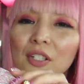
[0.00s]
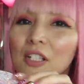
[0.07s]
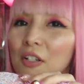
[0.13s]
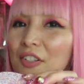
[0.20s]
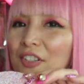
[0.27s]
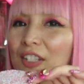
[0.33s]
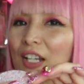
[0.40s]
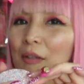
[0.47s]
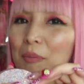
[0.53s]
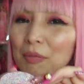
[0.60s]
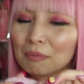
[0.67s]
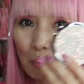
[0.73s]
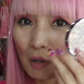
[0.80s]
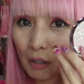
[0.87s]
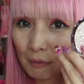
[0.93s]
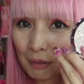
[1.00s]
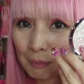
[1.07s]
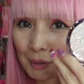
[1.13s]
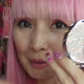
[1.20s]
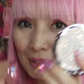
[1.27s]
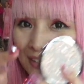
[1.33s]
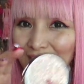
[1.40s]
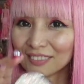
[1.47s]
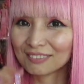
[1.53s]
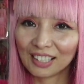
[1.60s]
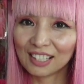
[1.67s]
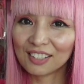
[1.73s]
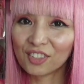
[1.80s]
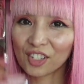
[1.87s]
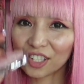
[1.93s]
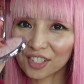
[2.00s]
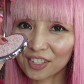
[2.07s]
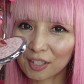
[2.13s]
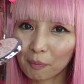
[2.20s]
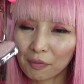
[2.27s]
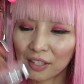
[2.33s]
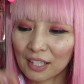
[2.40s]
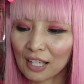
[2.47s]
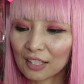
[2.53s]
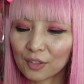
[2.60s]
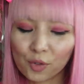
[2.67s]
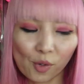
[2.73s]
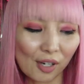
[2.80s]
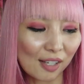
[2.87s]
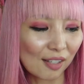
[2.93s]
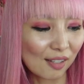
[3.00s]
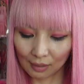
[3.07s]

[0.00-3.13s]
close up. Barbie mirror. It's just something extra.